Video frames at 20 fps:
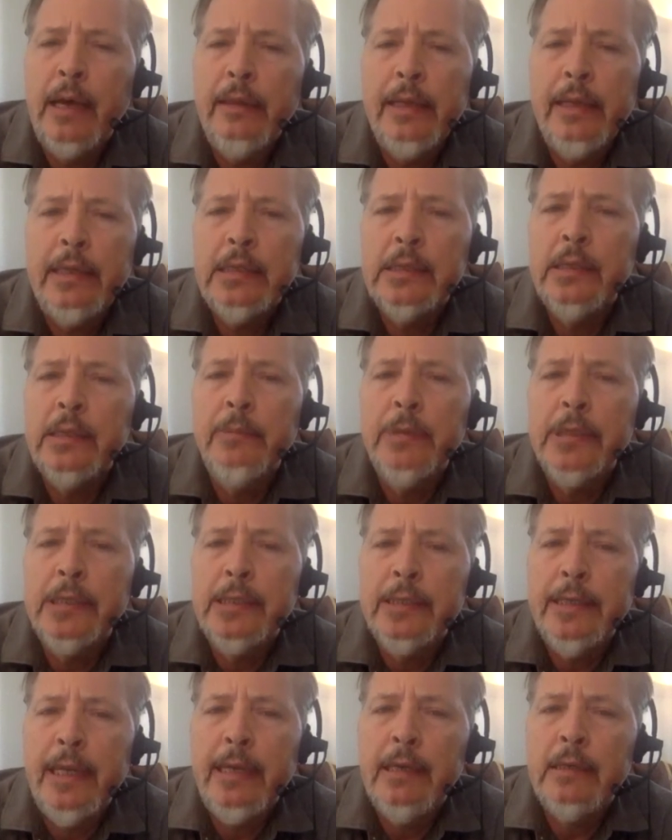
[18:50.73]
I think it's a
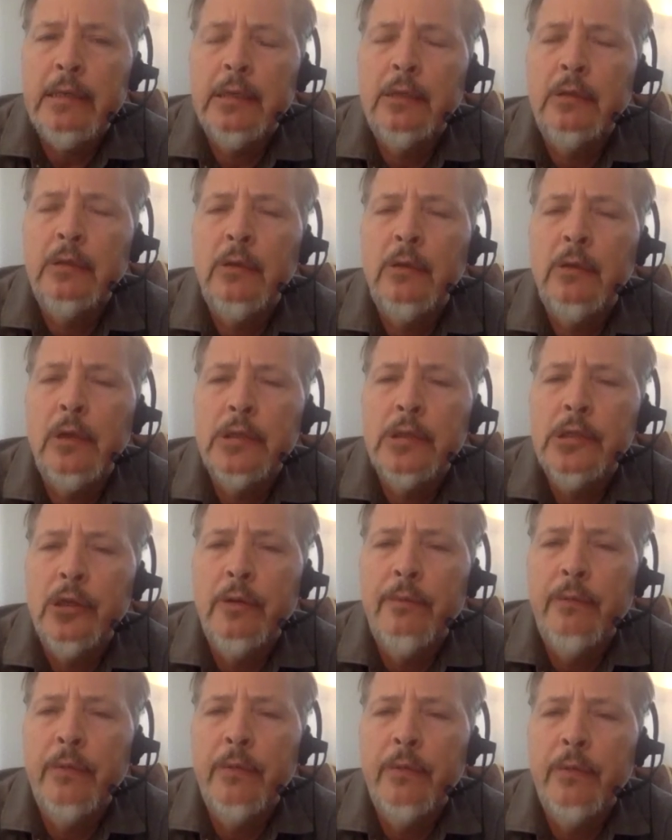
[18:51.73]
mistake to gloss
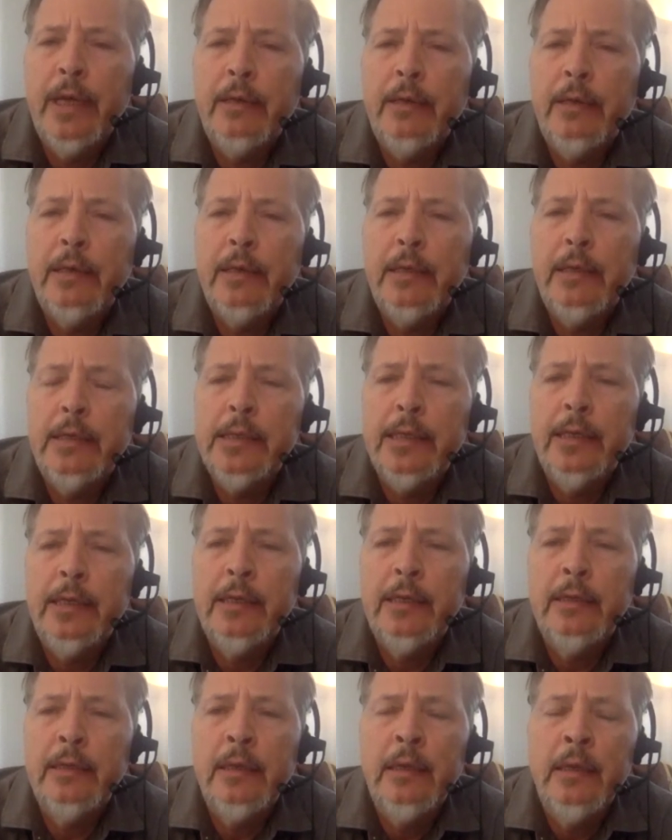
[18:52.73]
over that and
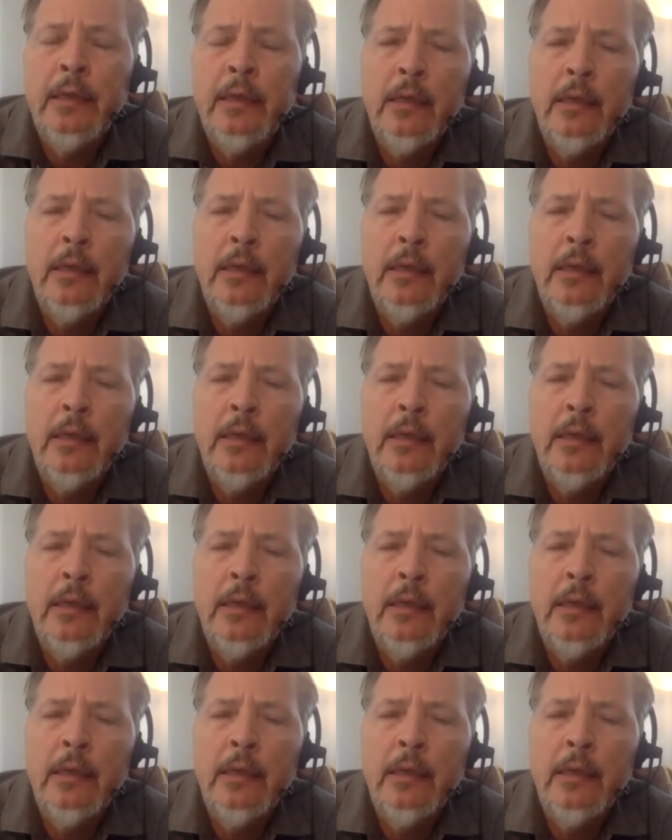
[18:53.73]
say,